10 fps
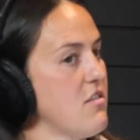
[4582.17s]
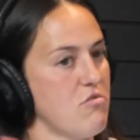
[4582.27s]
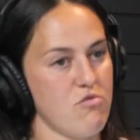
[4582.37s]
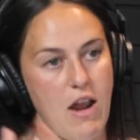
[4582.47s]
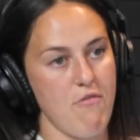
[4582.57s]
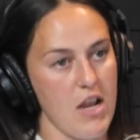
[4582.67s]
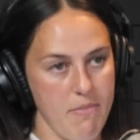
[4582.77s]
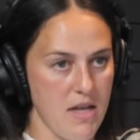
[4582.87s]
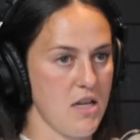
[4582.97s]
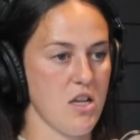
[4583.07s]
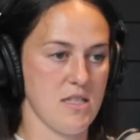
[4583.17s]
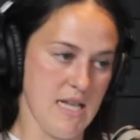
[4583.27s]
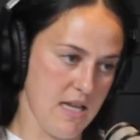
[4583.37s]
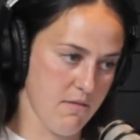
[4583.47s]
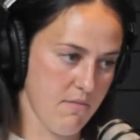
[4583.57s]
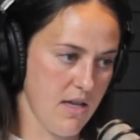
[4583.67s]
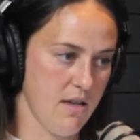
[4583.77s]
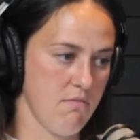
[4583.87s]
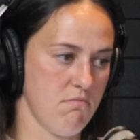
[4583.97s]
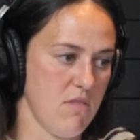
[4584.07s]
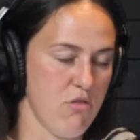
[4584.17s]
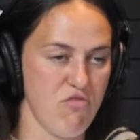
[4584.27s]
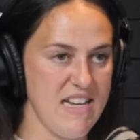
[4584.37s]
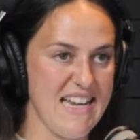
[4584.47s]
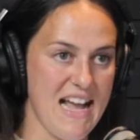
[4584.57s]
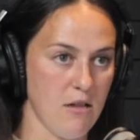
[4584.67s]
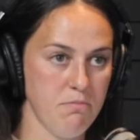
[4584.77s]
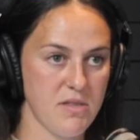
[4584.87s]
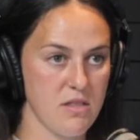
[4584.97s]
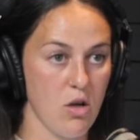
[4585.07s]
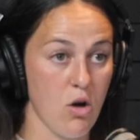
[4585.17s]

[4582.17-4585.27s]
try and recommend it because like it really helps.